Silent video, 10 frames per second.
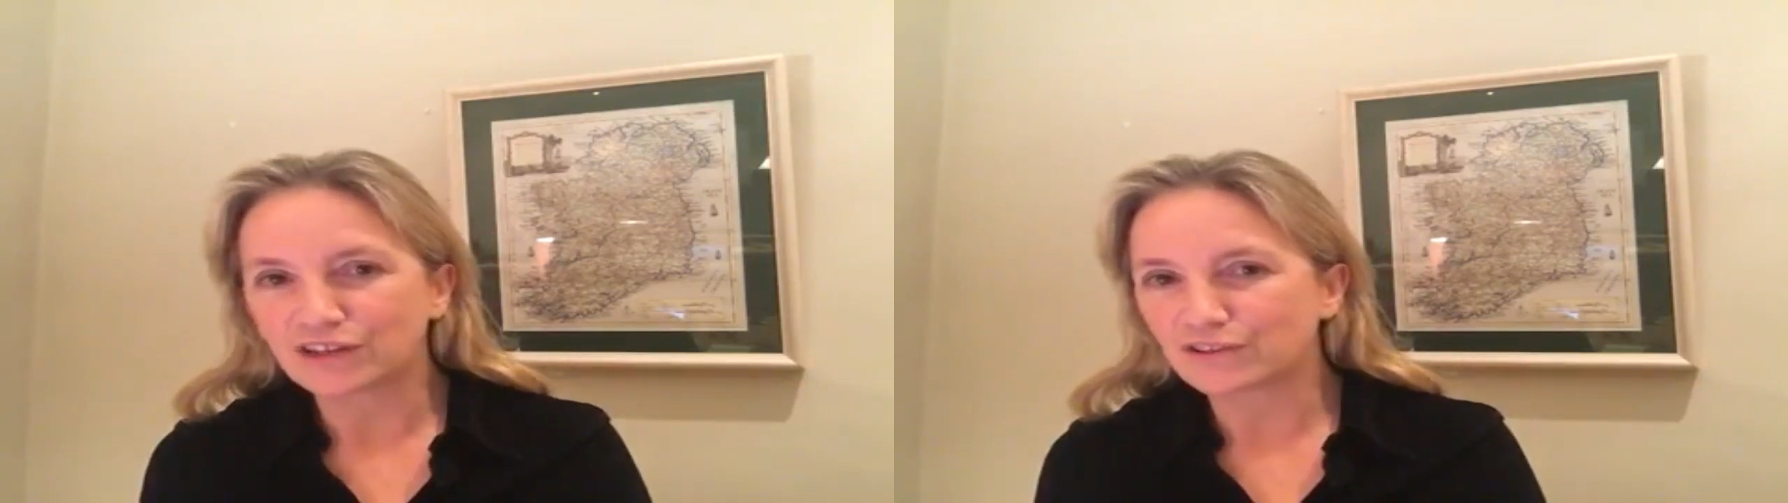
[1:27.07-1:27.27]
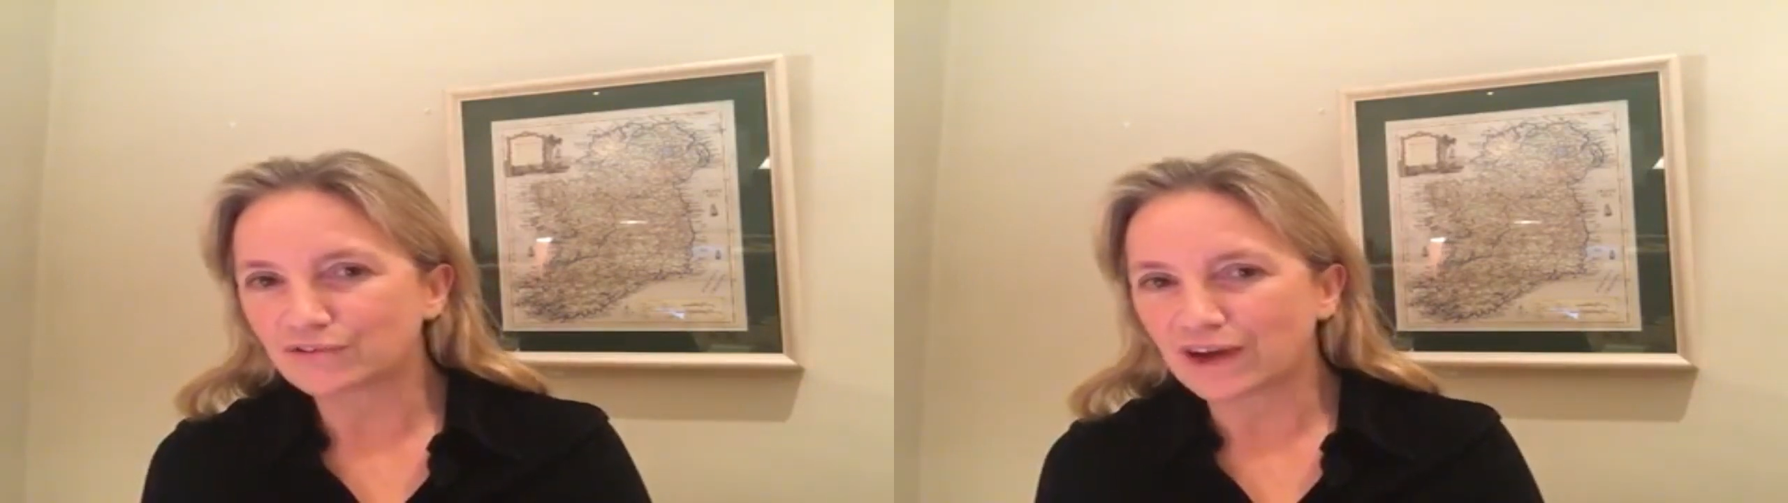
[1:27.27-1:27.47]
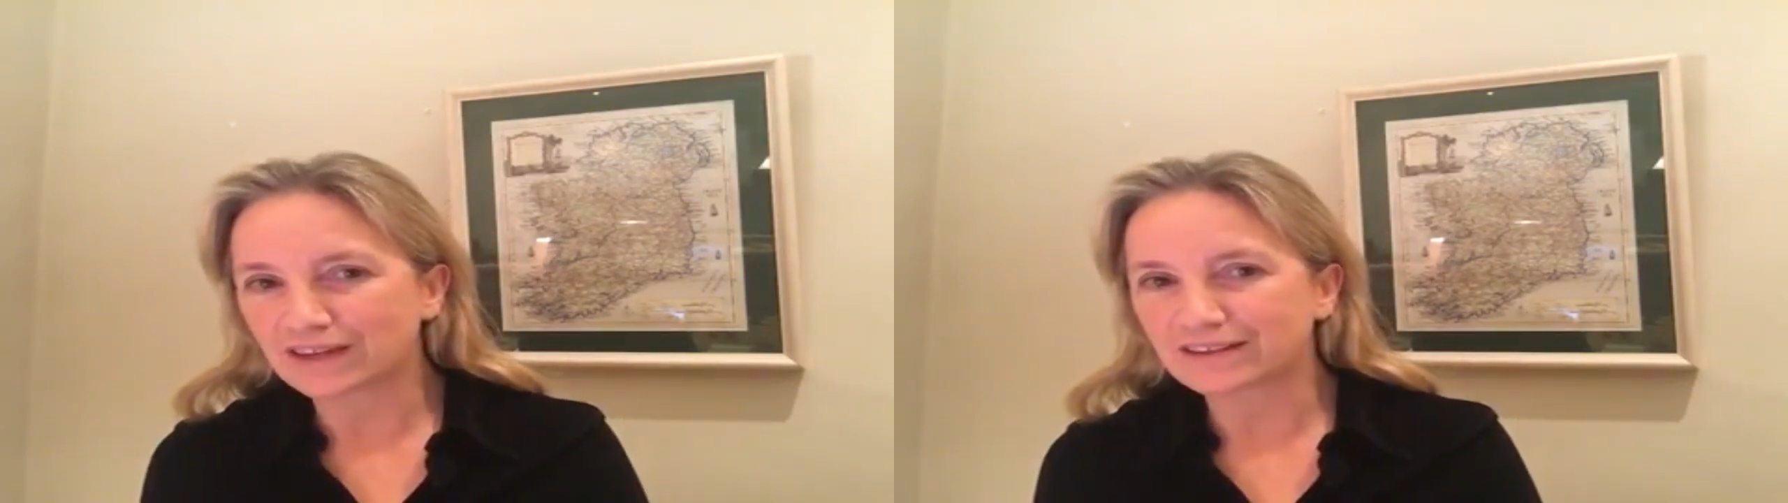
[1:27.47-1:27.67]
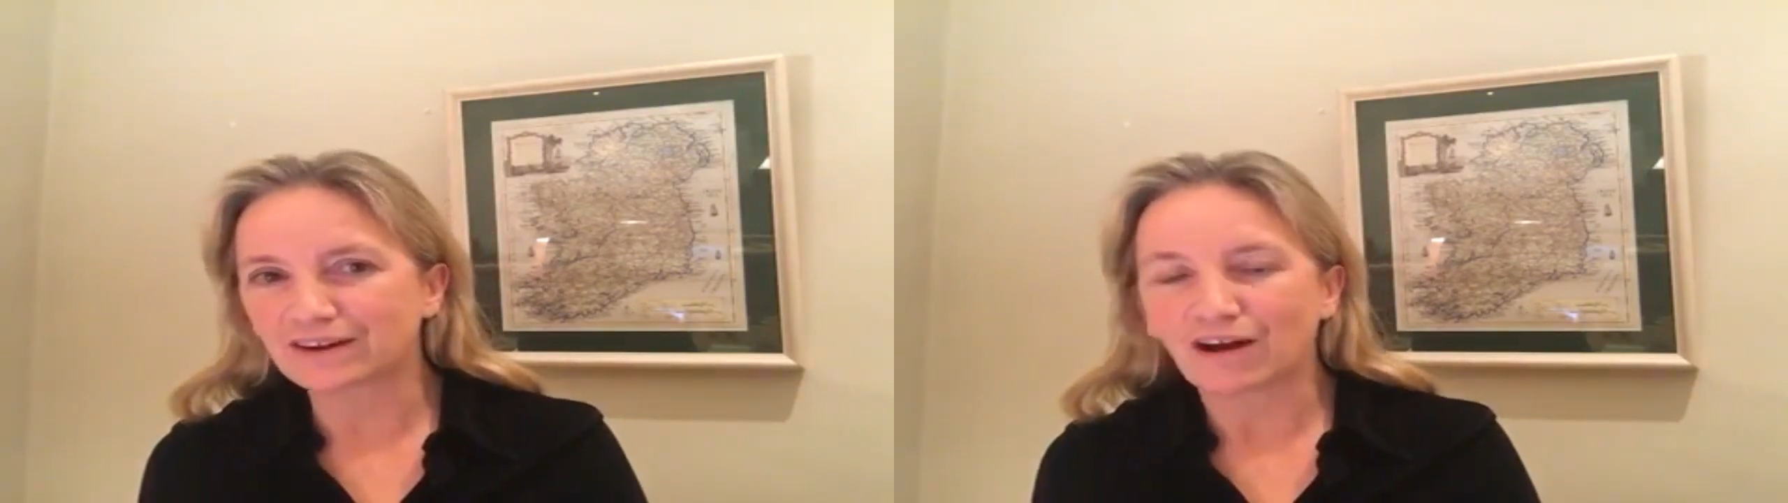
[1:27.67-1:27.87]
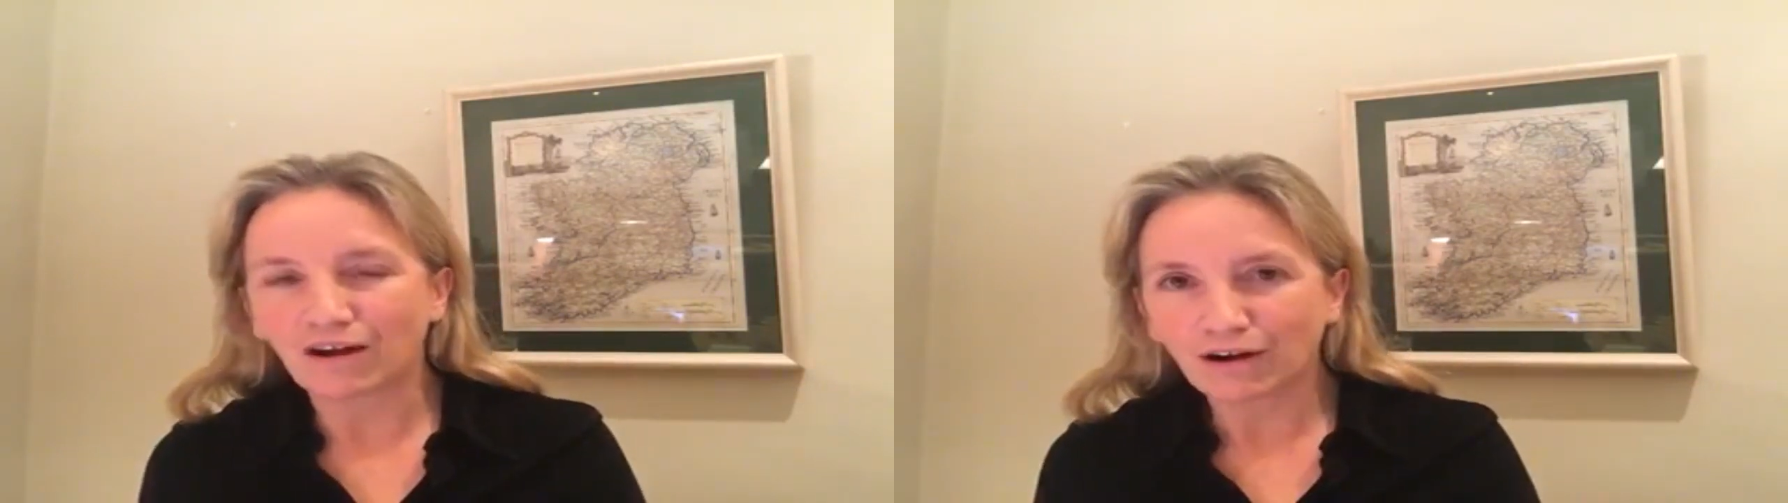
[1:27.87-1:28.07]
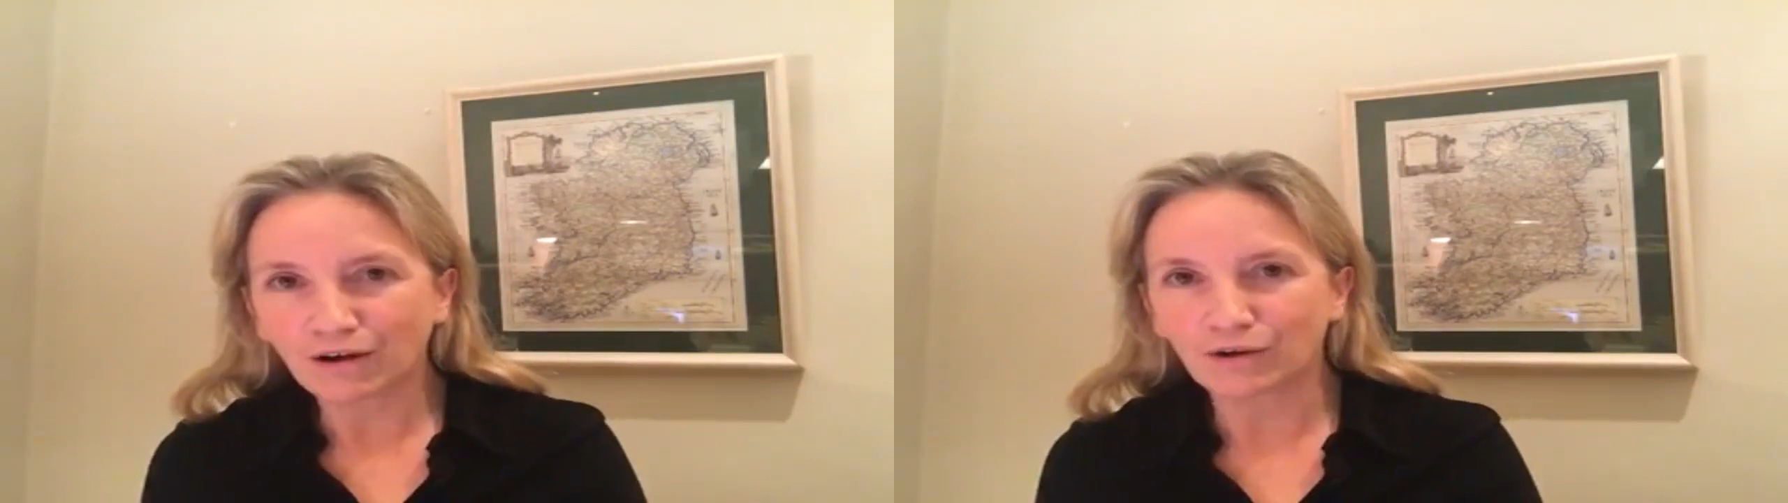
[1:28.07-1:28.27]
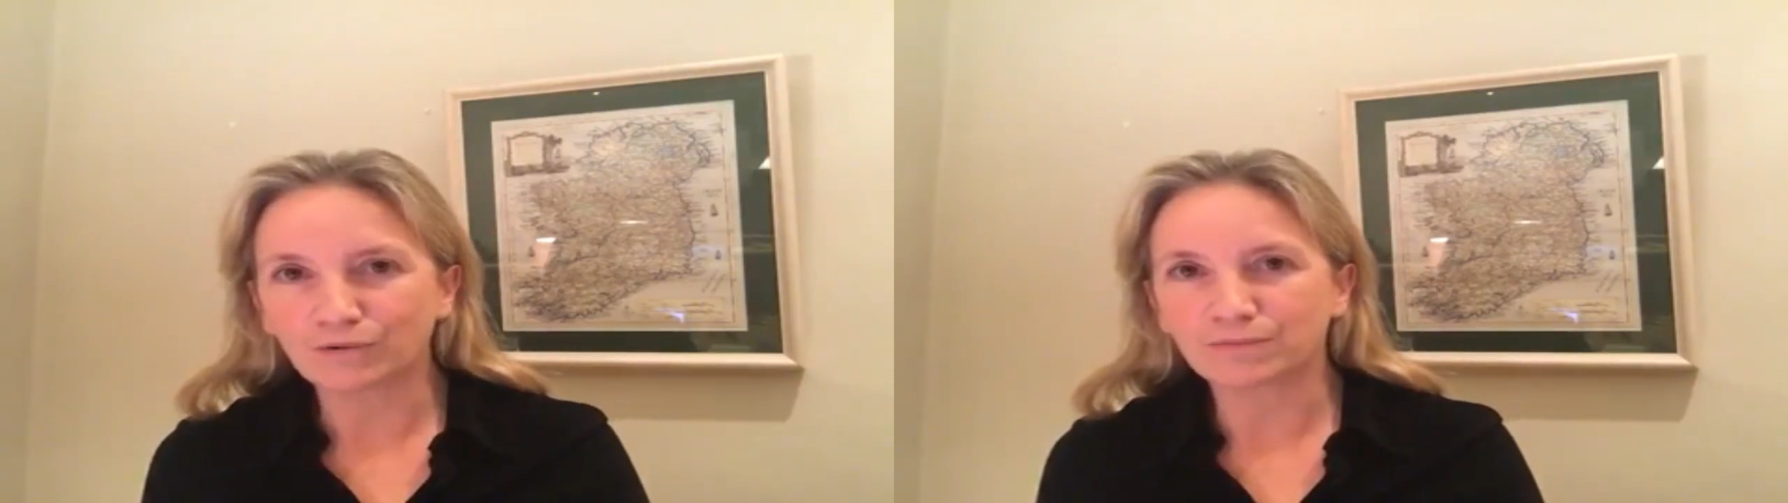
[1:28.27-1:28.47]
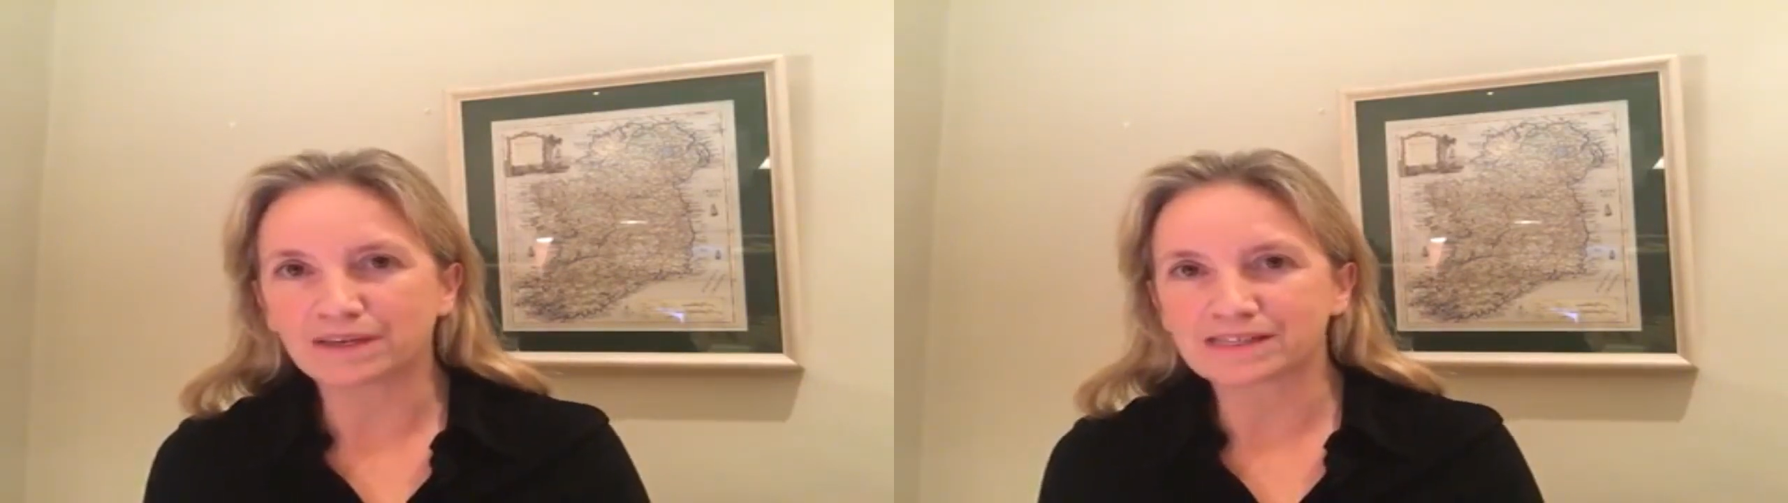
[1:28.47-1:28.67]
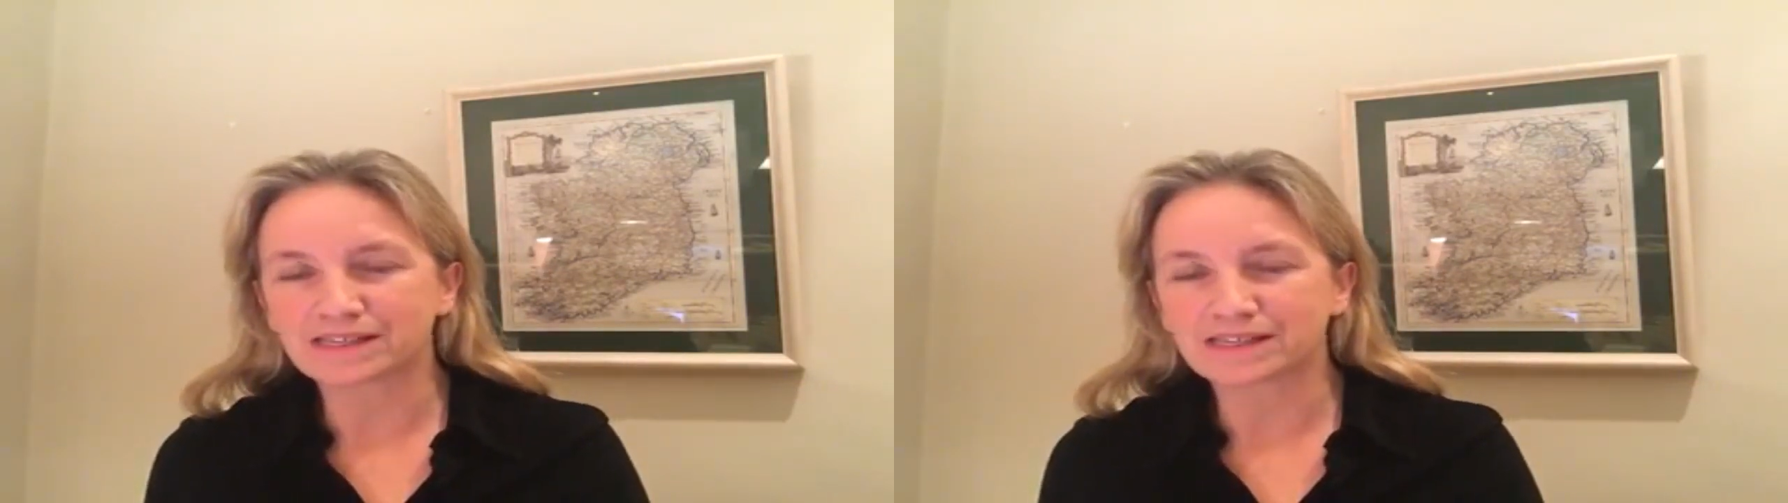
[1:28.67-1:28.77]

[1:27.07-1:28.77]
the fact that our homeless,